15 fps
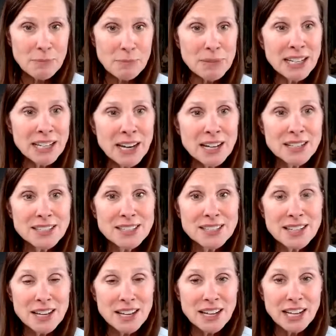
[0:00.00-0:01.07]
because
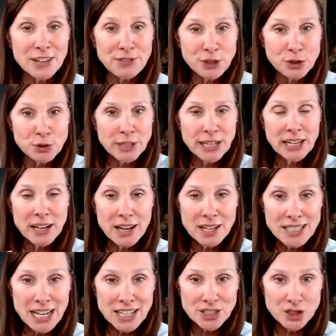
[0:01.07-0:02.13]
if you
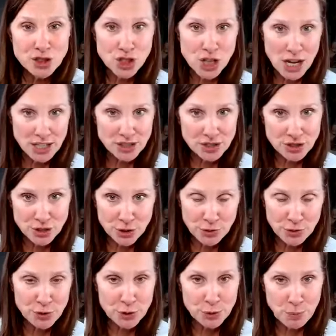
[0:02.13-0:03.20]
cannot digest your
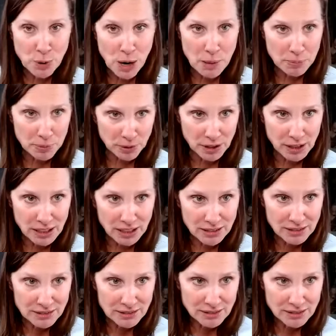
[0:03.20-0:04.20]
food properly,